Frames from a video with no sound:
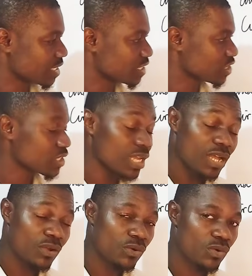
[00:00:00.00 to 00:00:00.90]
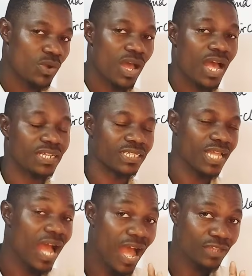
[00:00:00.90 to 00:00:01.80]
a triangle and it
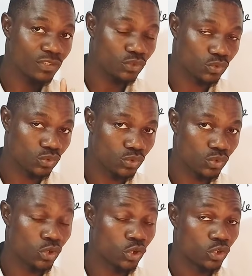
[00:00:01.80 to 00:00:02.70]
has two